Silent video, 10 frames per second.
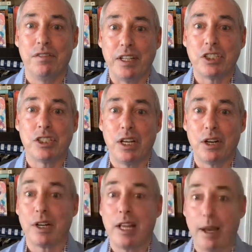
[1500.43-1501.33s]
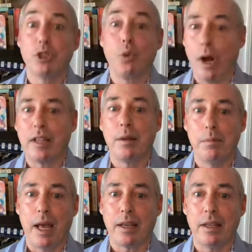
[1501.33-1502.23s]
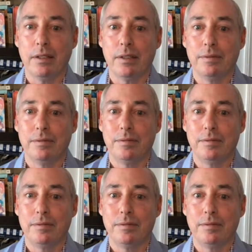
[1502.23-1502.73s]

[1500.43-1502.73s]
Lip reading: events there kept drawing them back in.